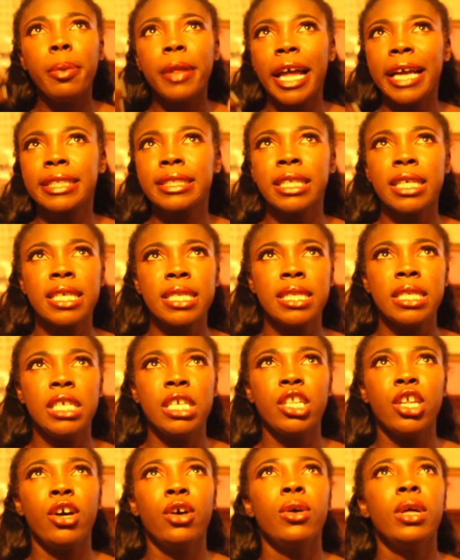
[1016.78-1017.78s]
black
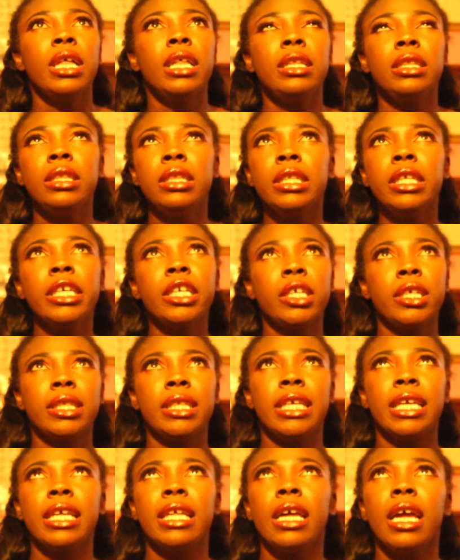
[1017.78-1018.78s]
tuxedo,
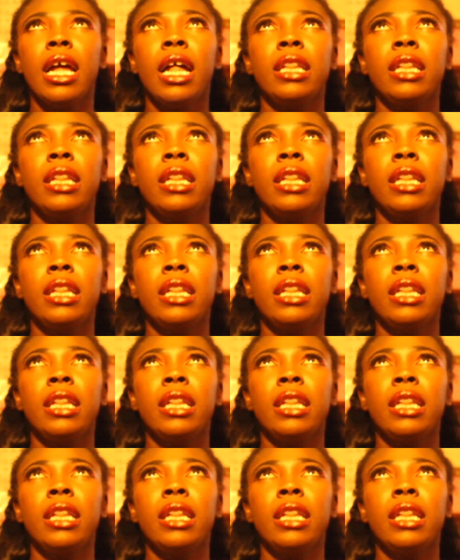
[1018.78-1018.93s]
literally